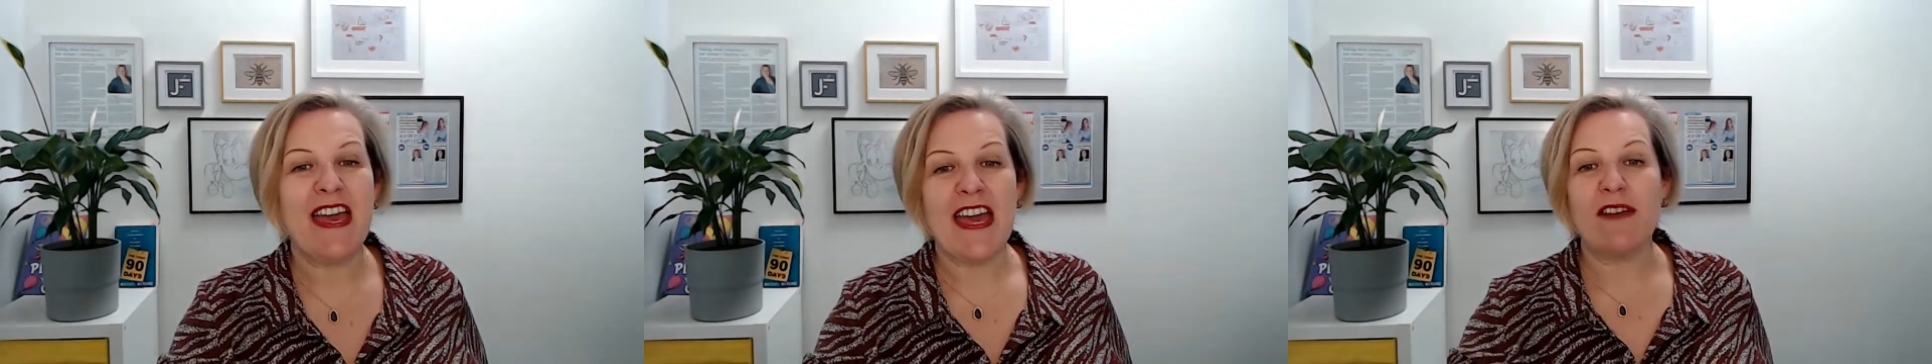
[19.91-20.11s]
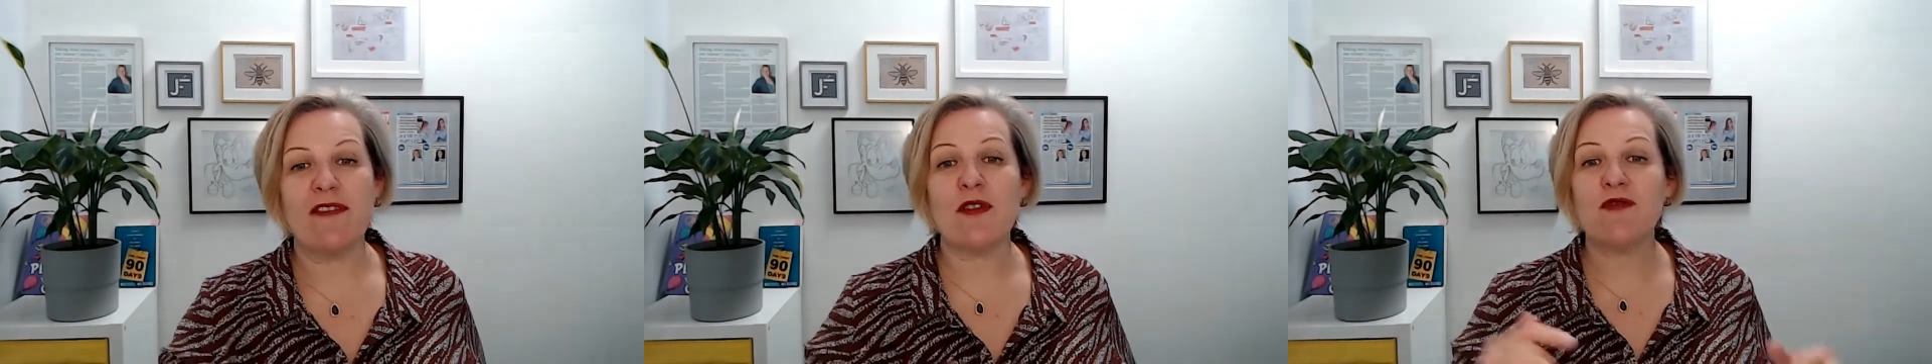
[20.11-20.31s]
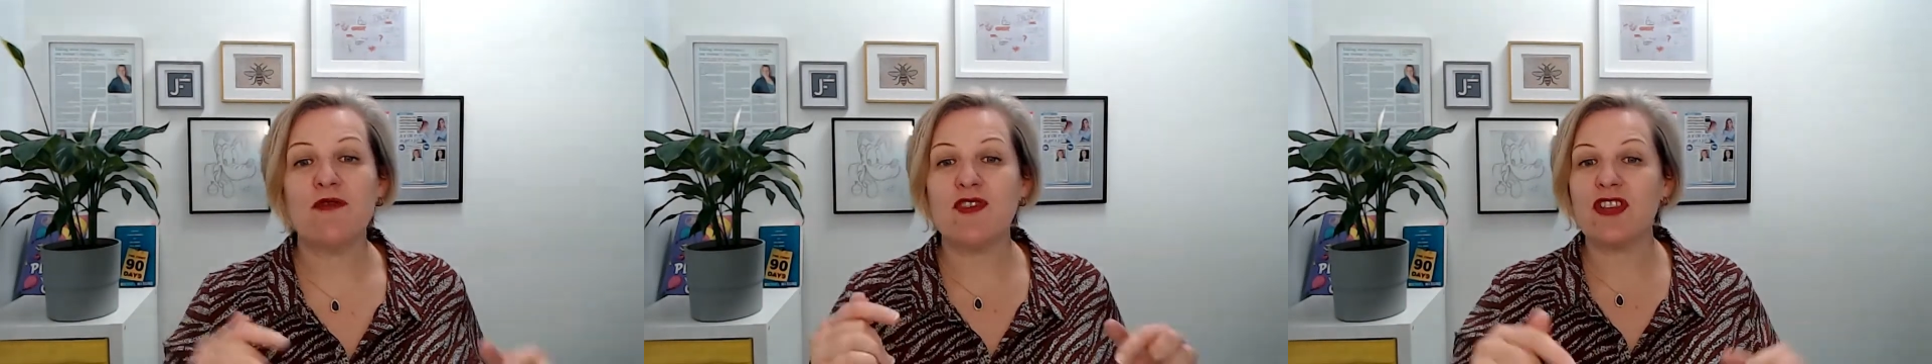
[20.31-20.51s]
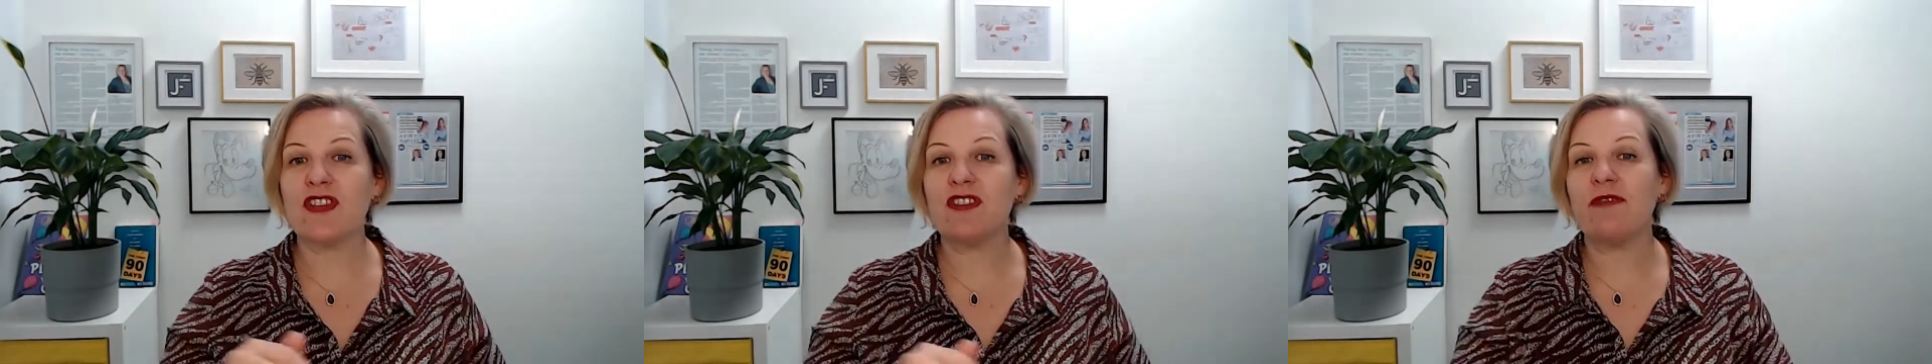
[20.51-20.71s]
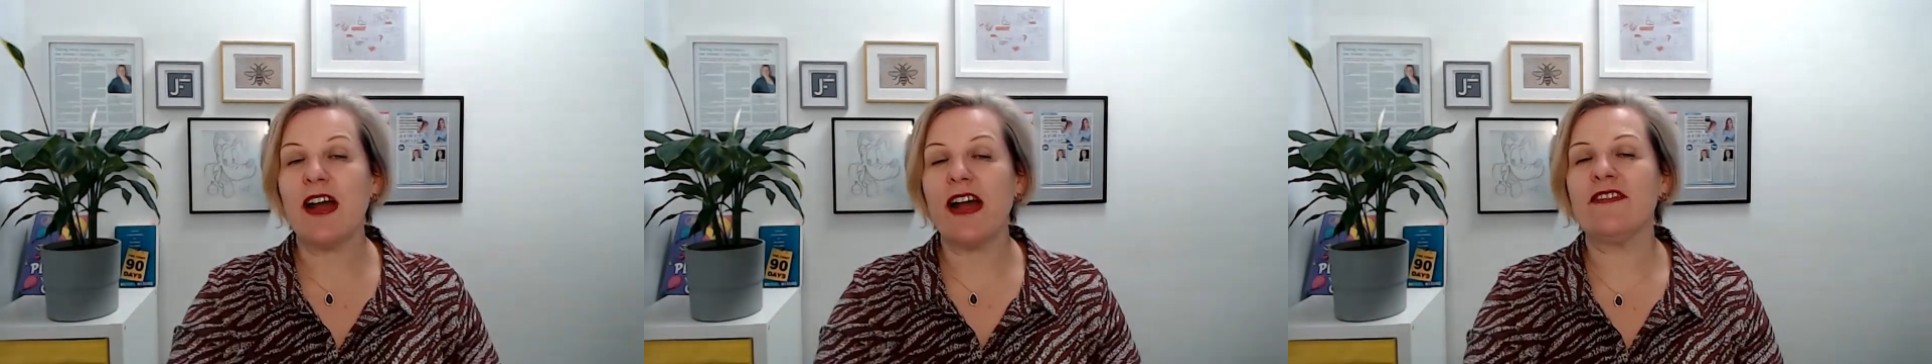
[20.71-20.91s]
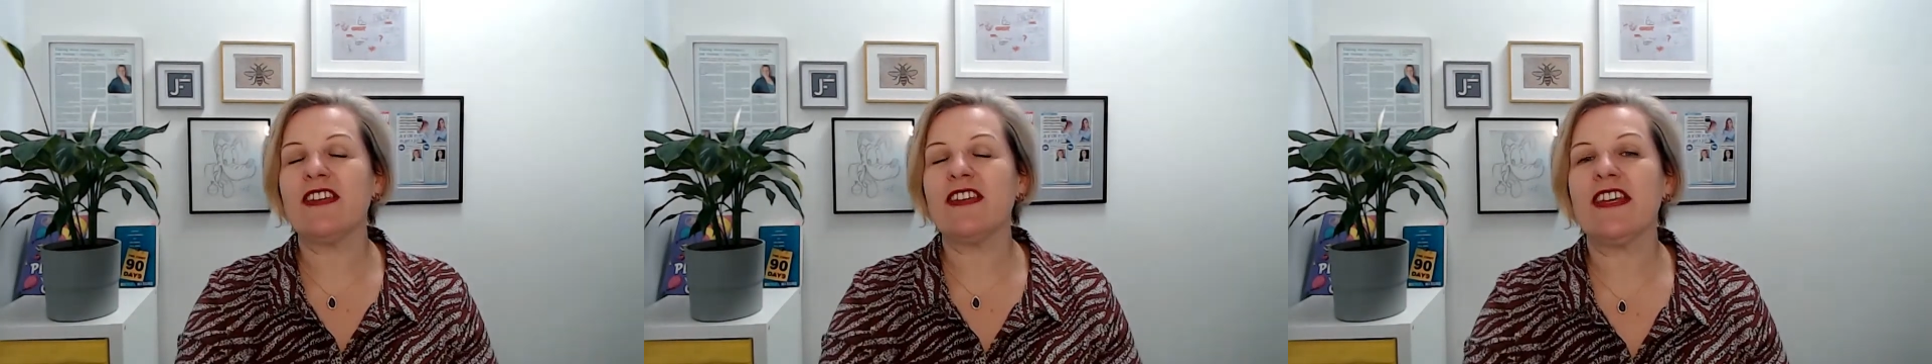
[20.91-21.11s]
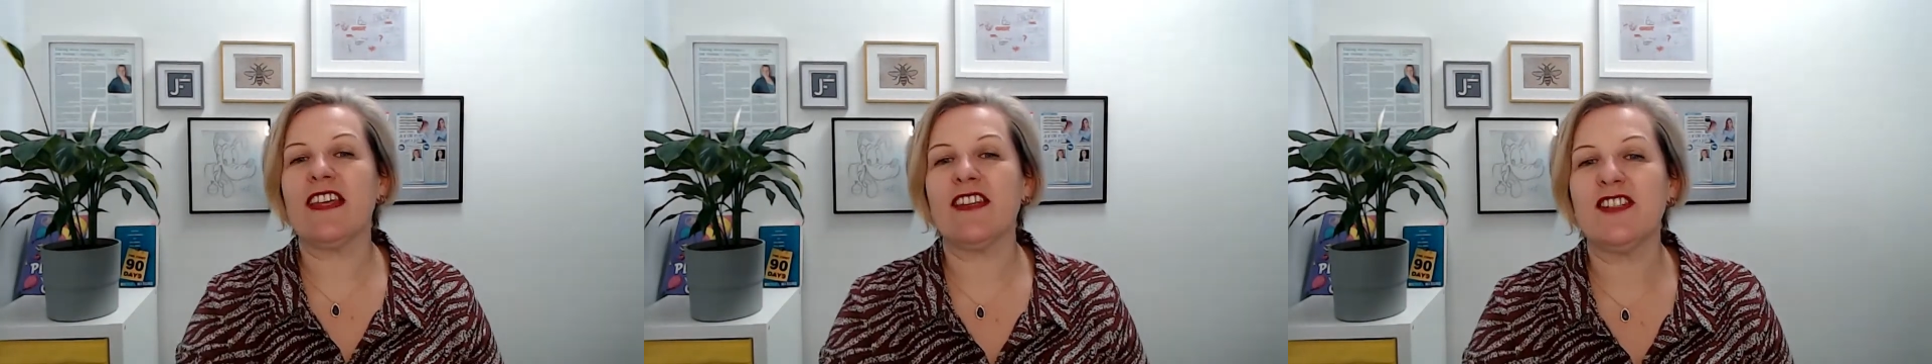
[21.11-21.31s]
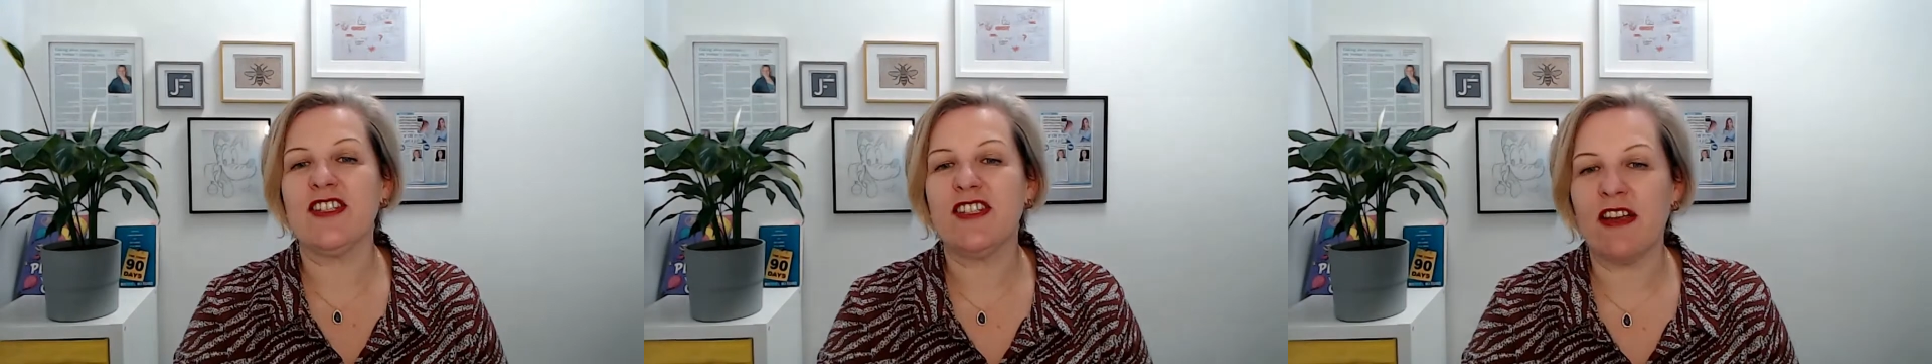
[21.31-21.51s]
If you've just arrived here,
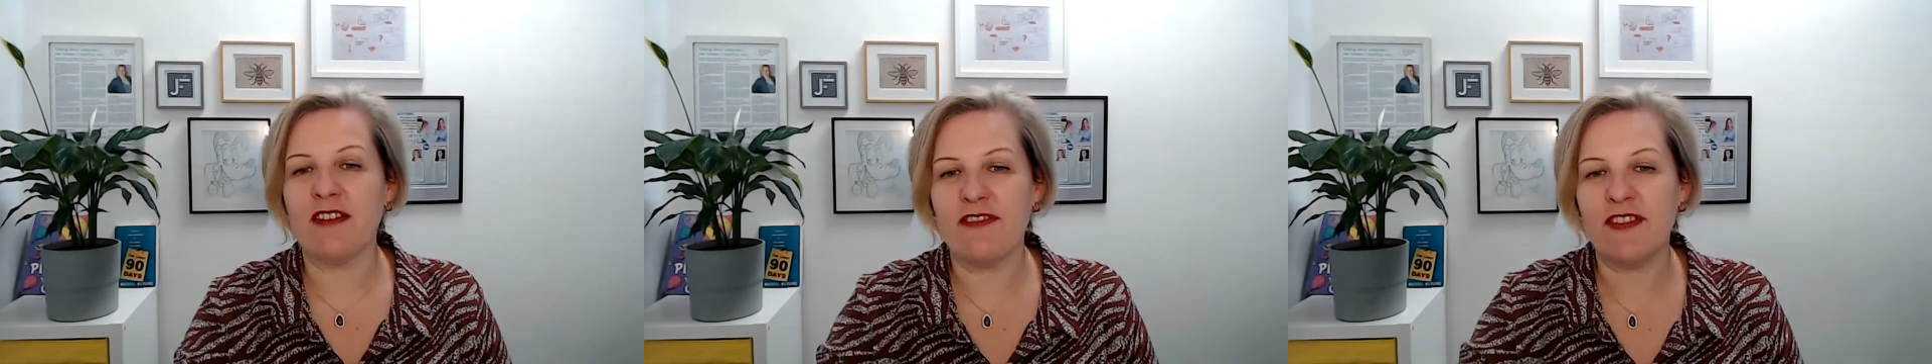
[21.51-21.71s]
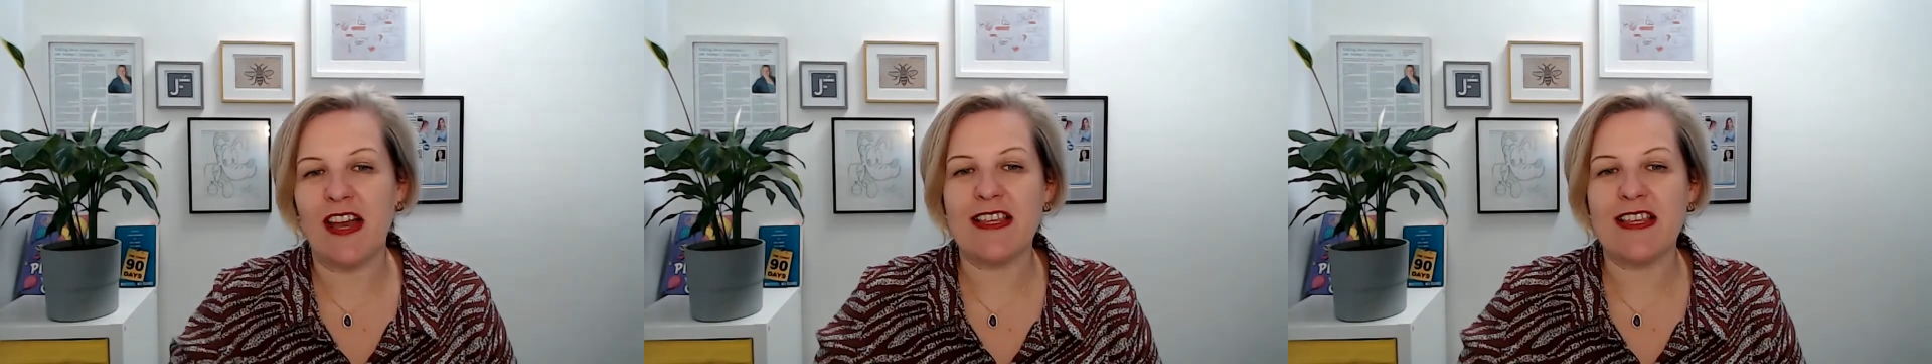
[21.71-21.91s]
then don't forget